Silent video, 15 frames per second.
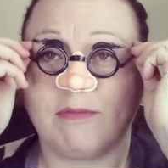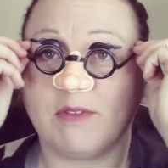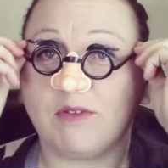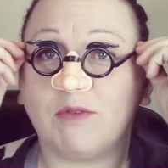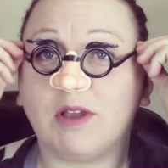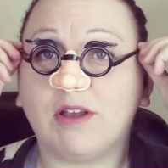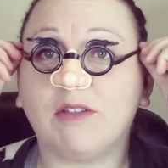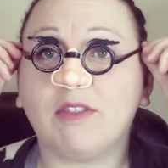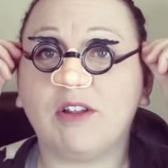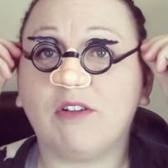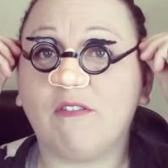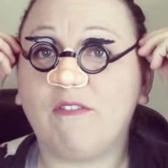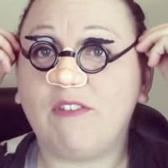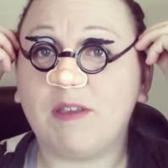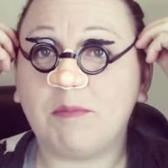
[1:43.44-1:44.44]
Well, they don't
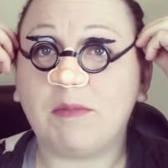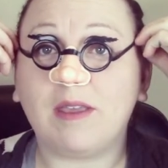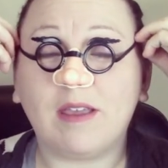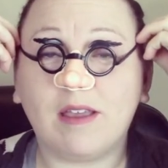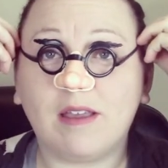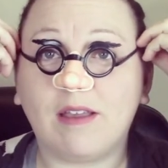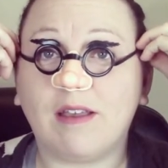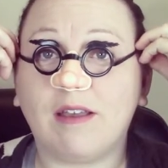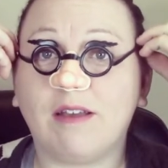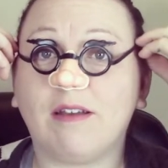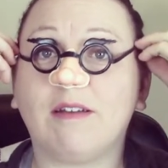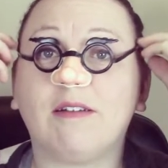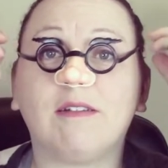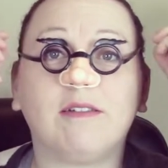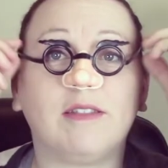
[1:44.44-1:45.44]
fit me. Oh,